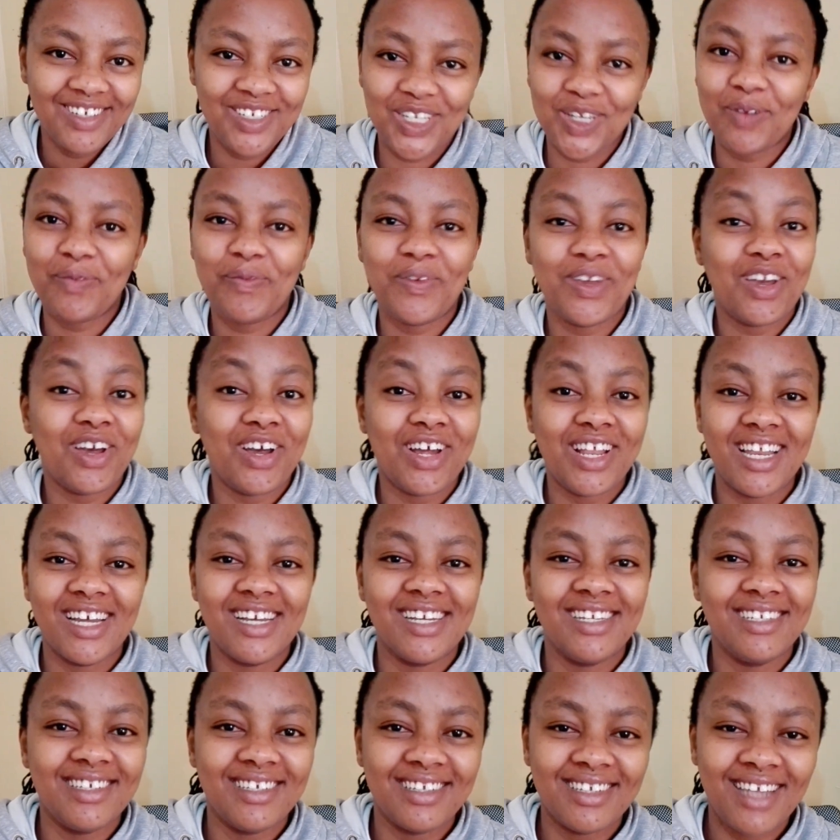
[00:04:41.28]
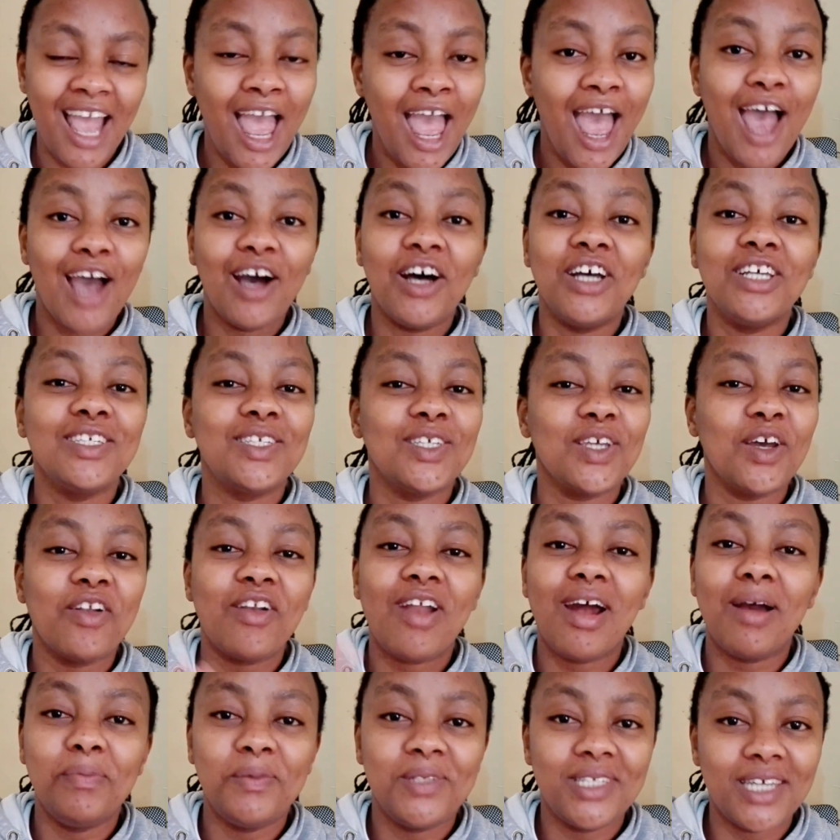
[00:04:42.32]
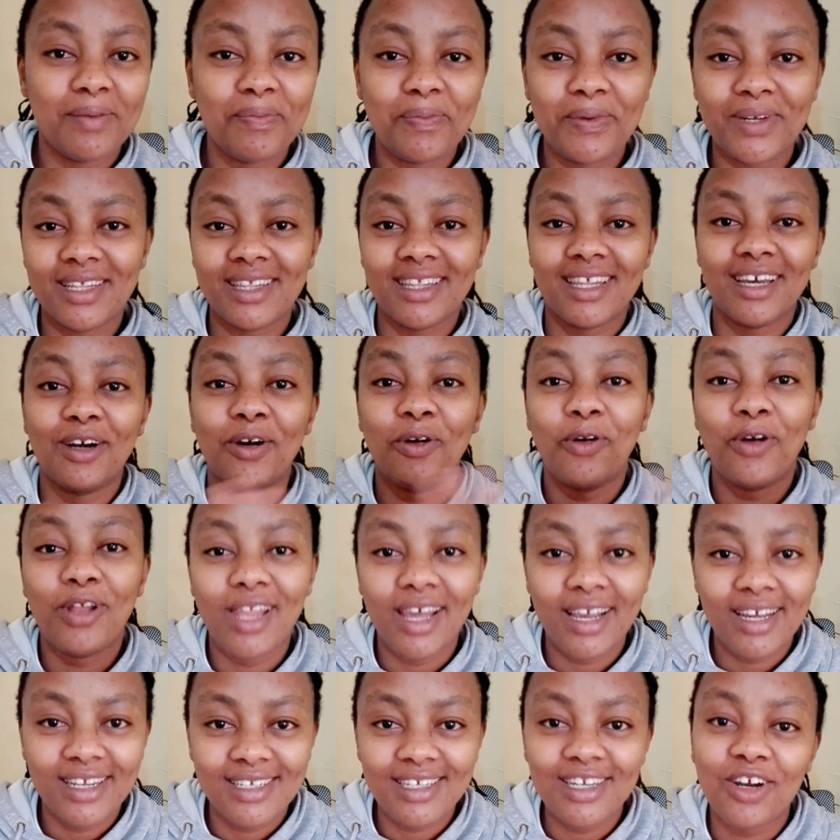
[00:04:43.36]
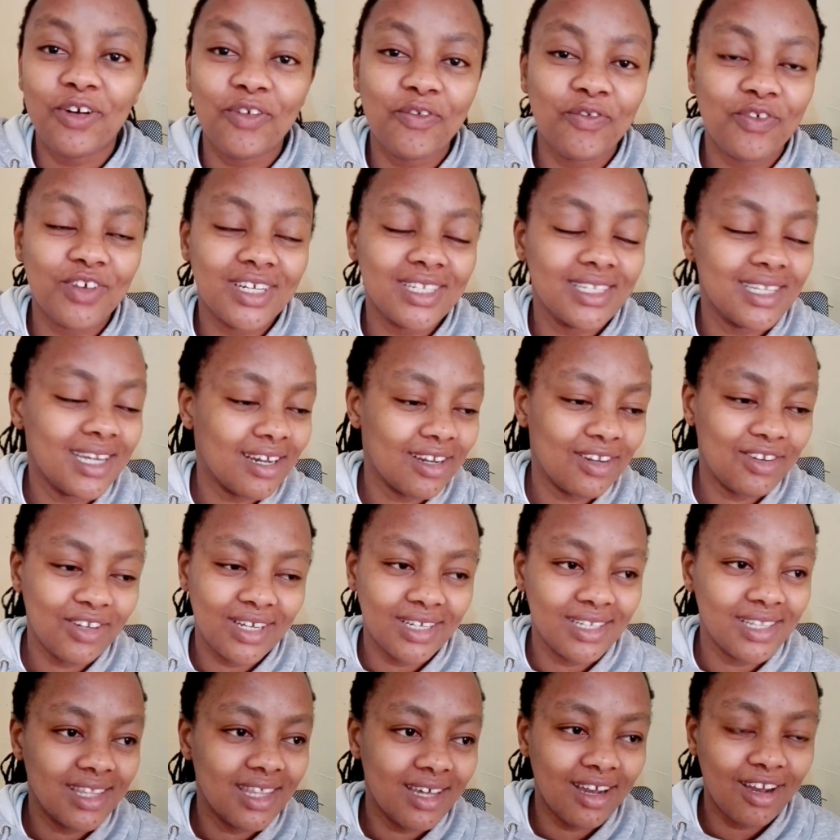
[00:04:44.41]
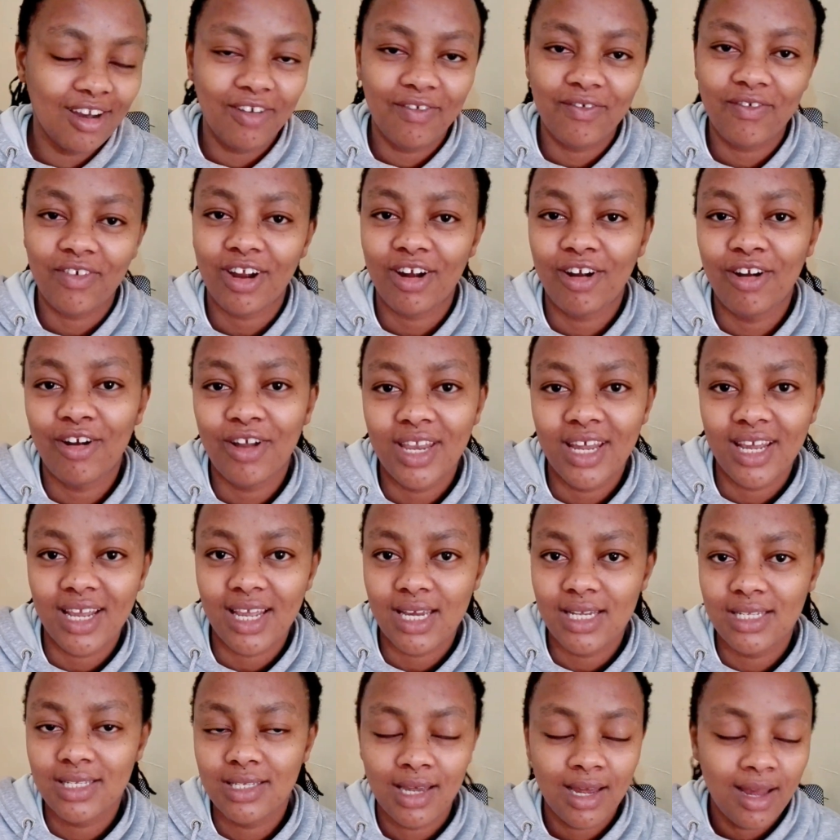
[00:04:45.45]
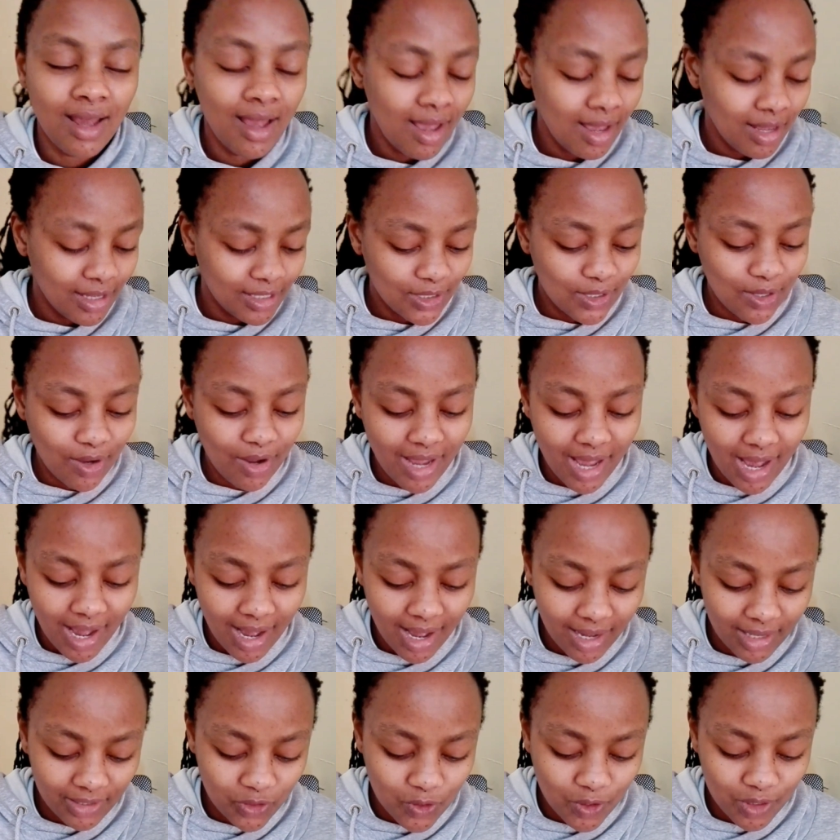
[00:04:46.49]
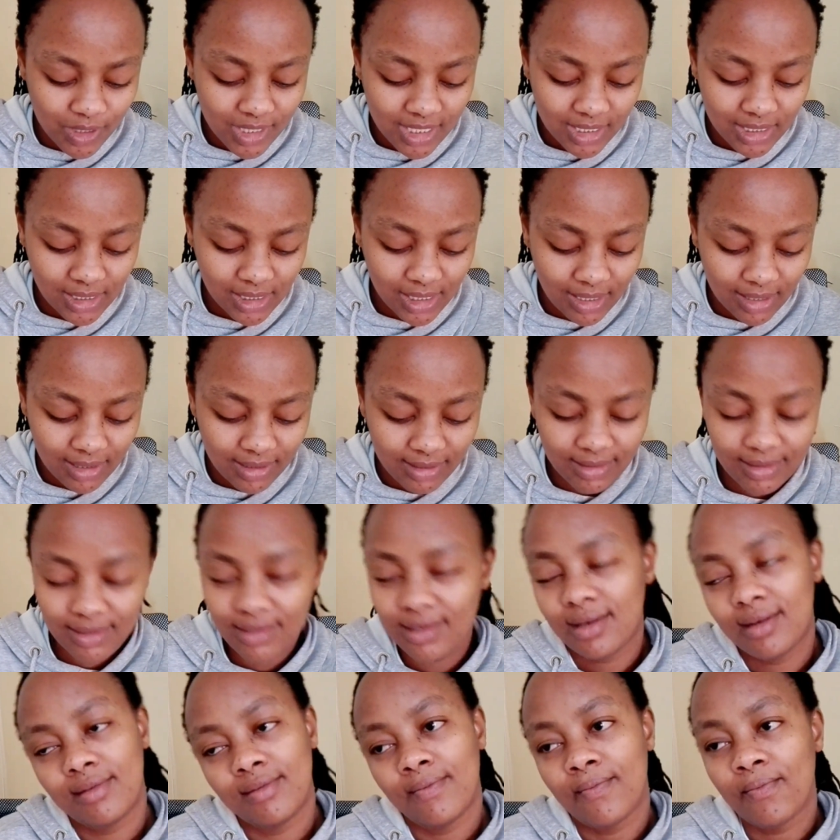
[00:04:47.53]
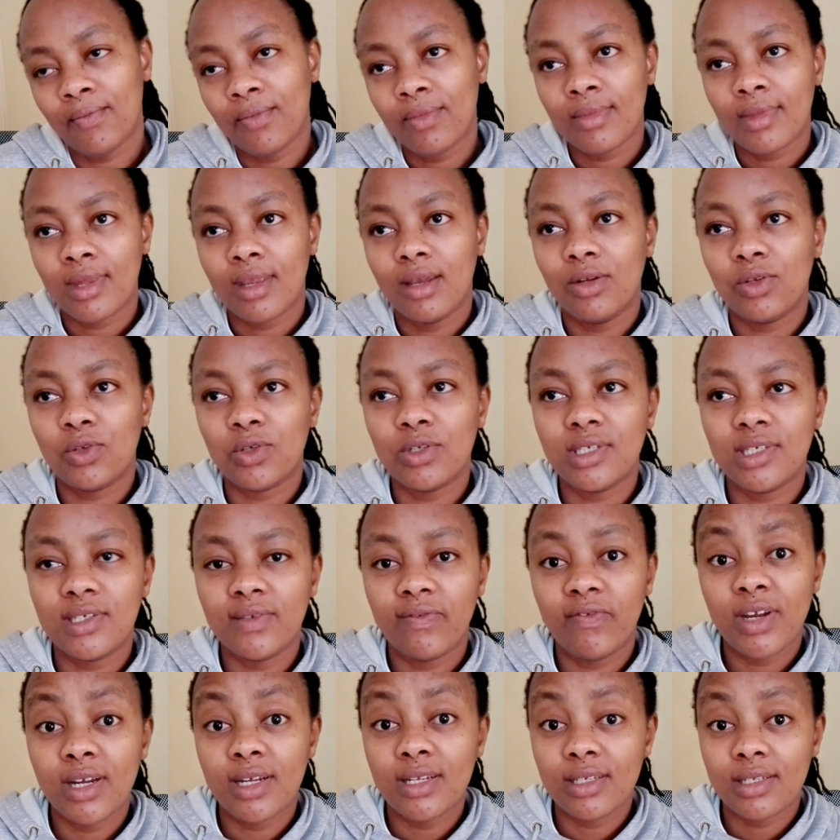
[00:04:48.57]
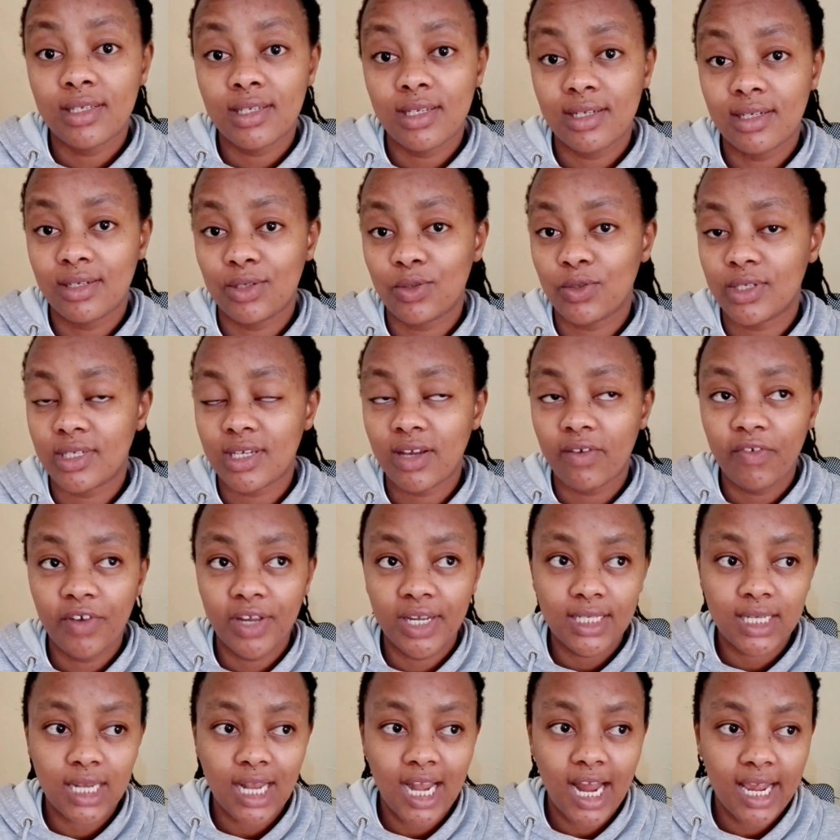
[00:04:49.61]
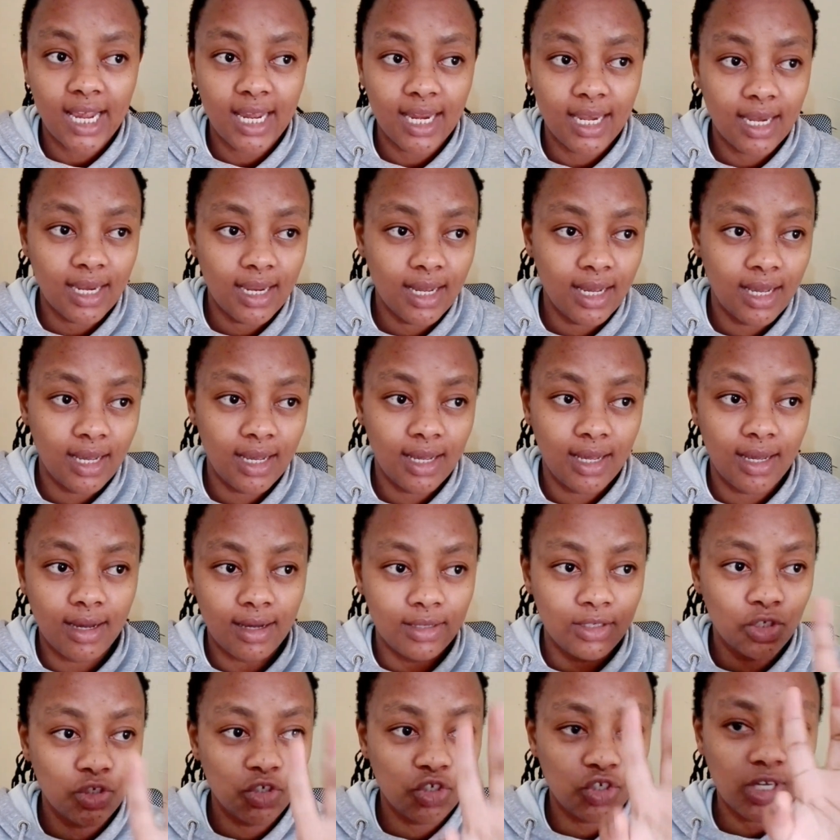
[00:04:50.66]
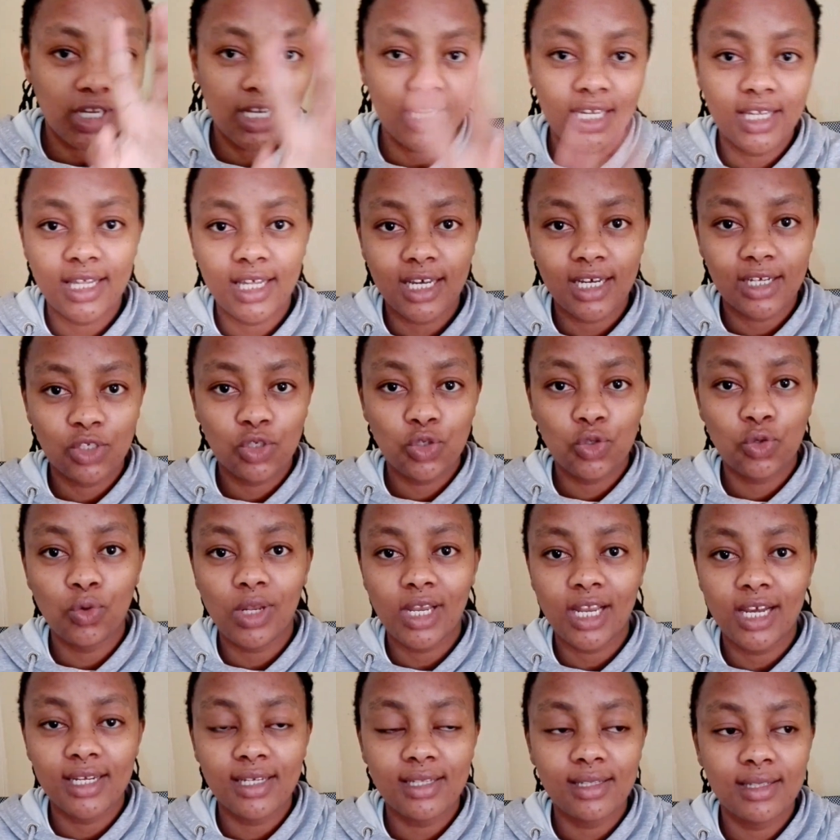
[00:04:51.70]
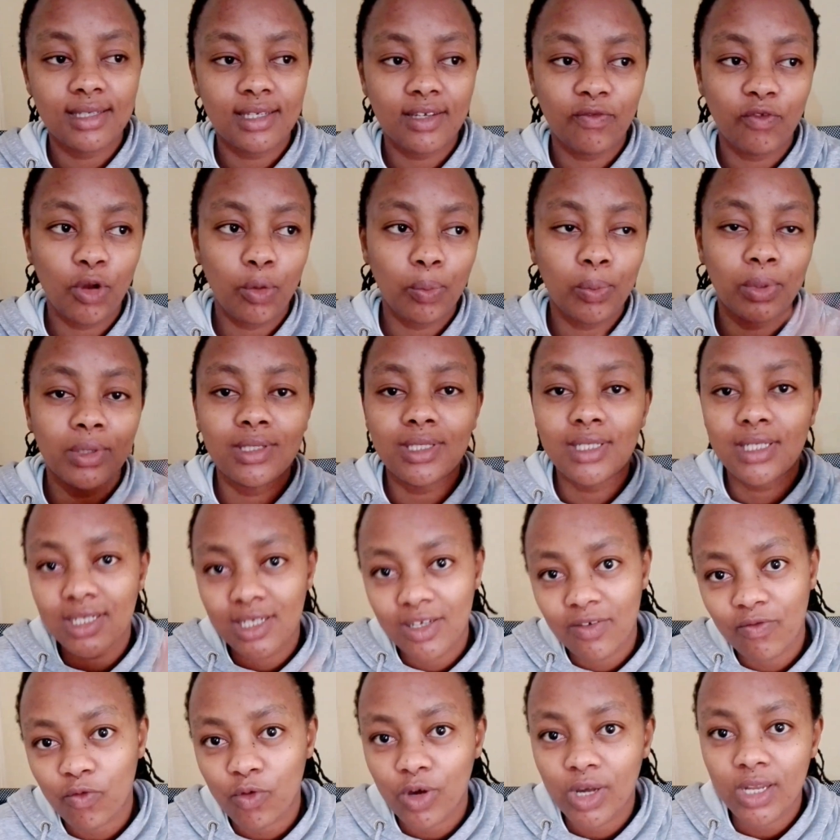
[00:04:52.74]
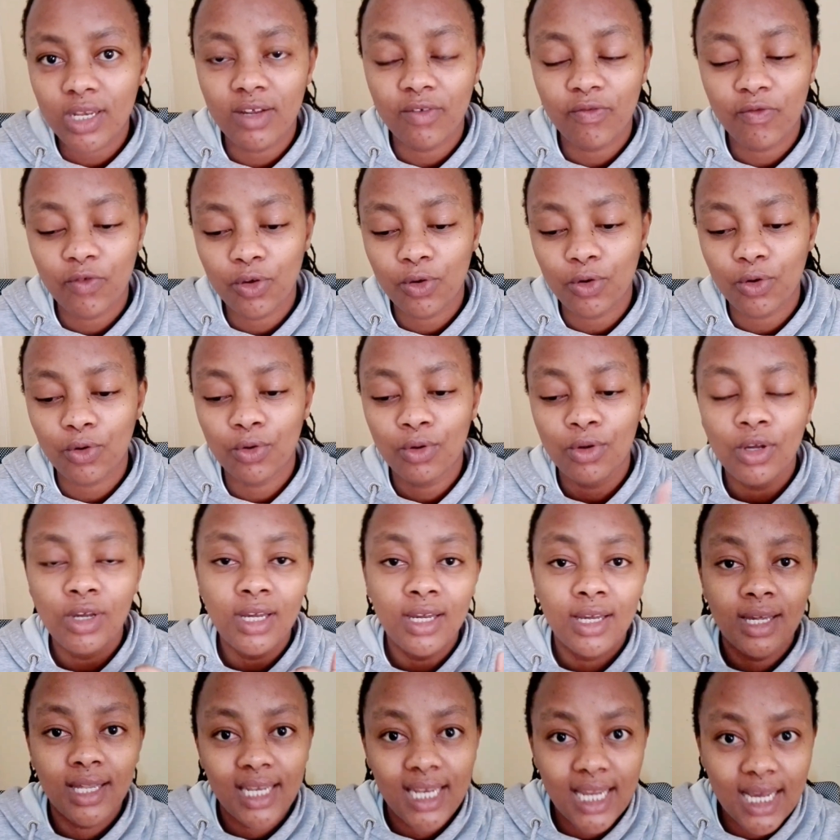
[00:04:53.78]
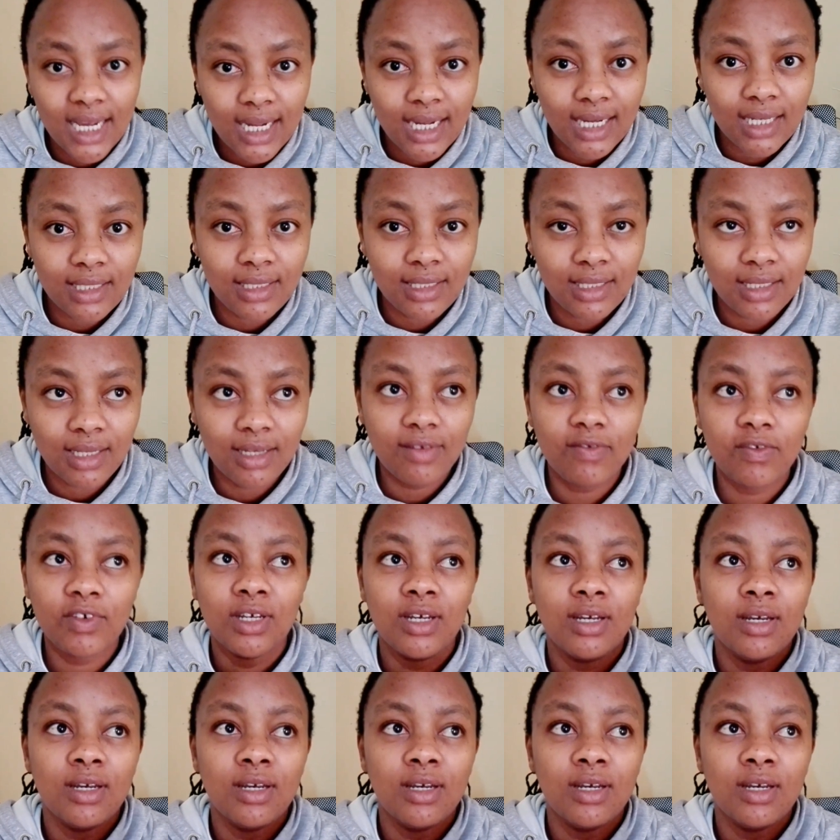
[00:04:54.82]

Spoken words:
to be honest. I was so wrapped up in the whole idea of it, I couldn't think of recording it. So yeah, I took the test. It was faint. It was a faint line. Usually there are 2 lines if you're positive, 1 if you're negative.